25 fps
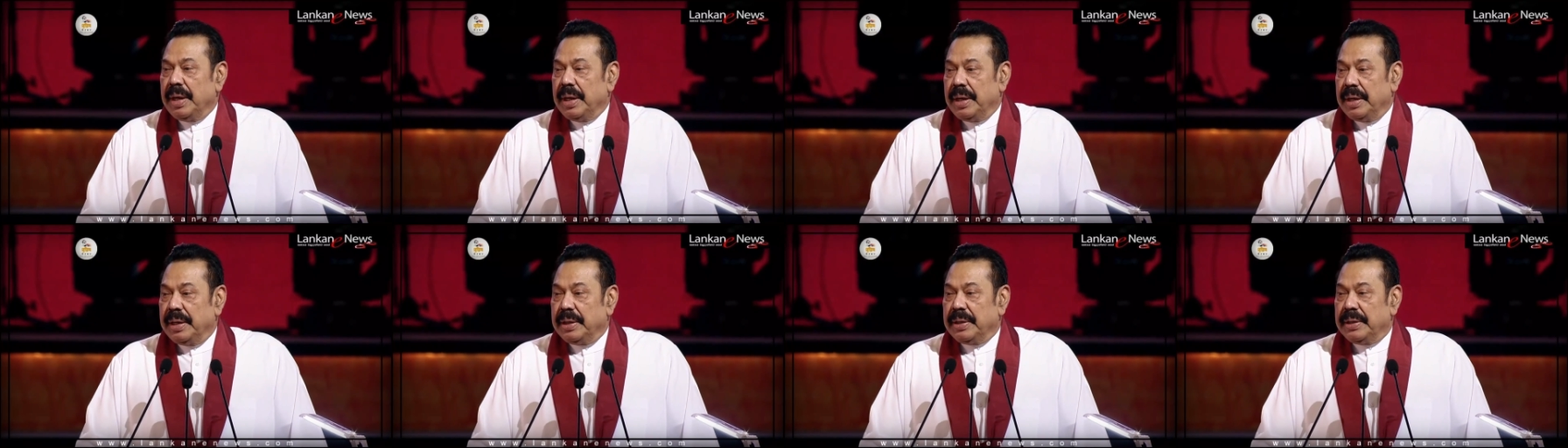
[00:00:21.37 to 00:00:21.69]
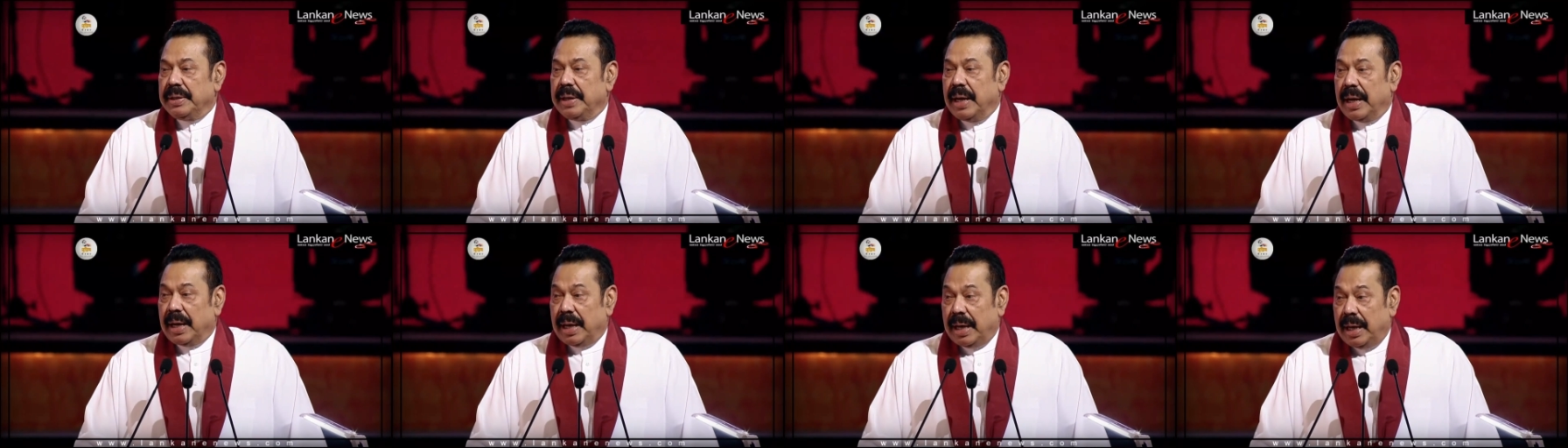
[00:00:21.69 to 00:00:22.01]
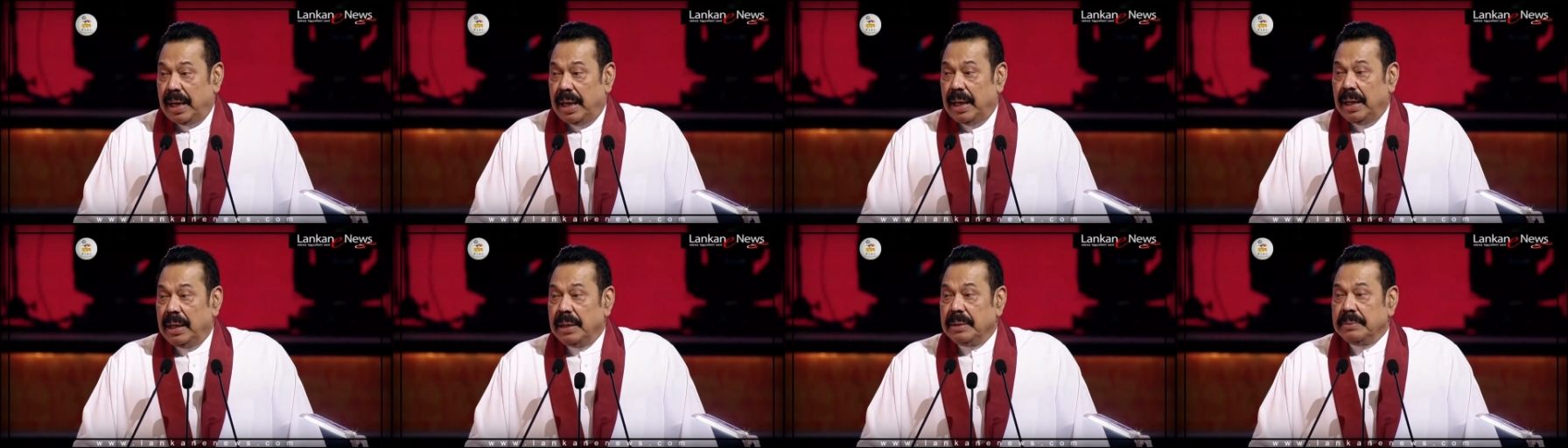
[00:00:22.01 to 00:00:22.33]
in
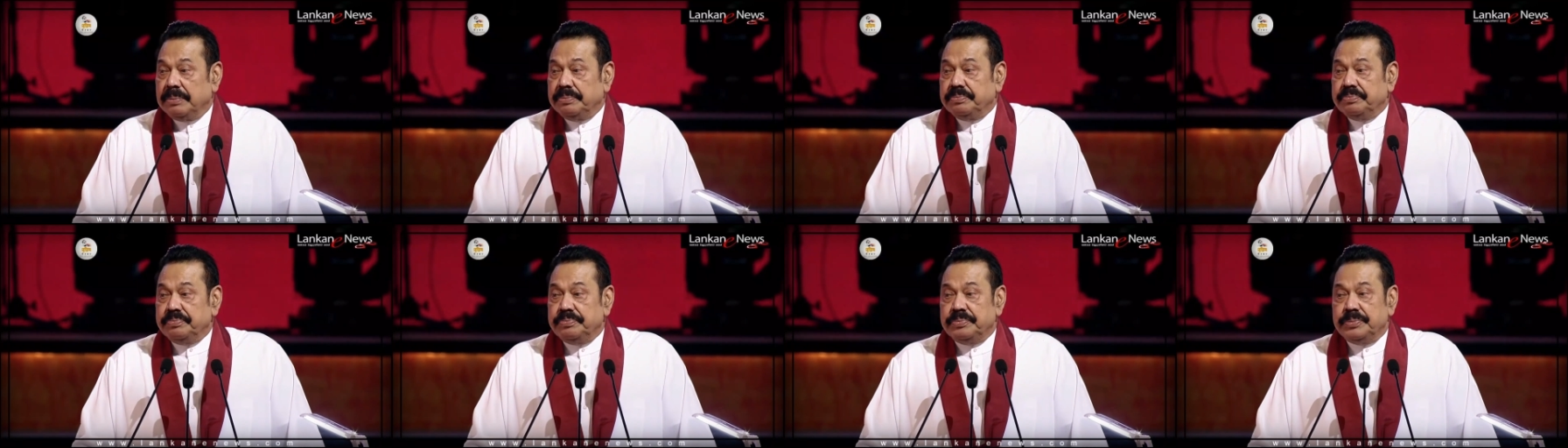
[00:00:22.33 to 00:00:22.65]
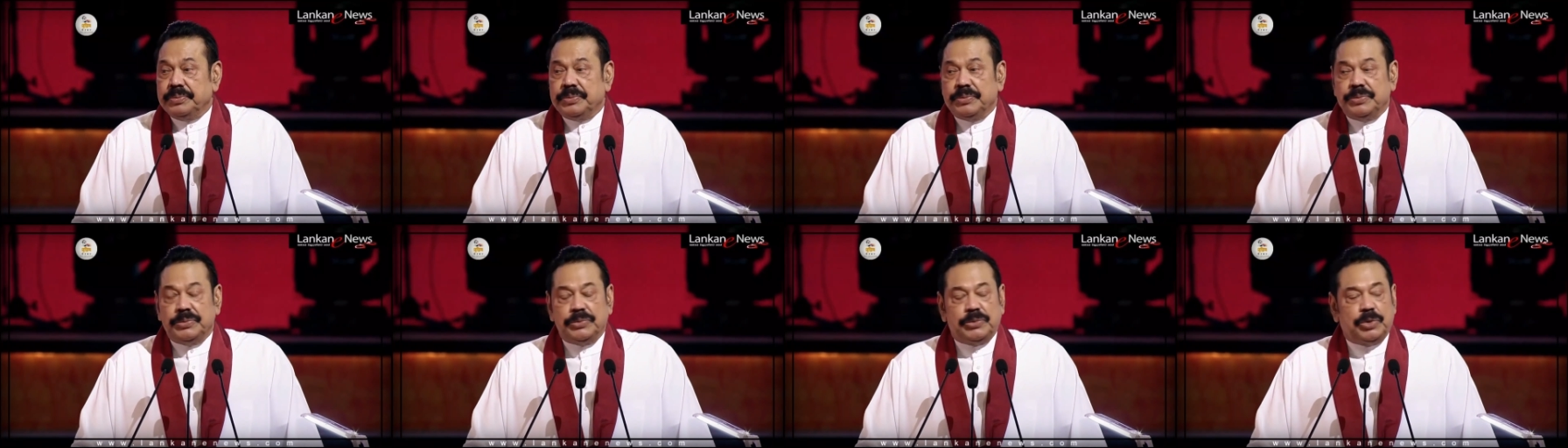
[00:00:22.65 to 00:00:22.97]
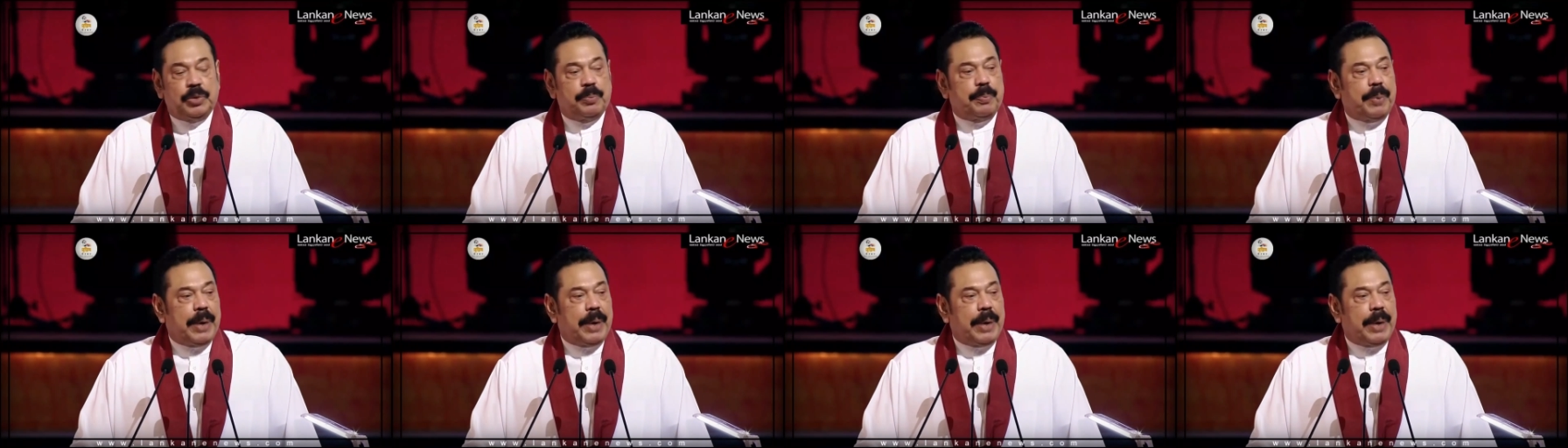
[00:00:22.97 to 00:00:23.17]
Dhaka to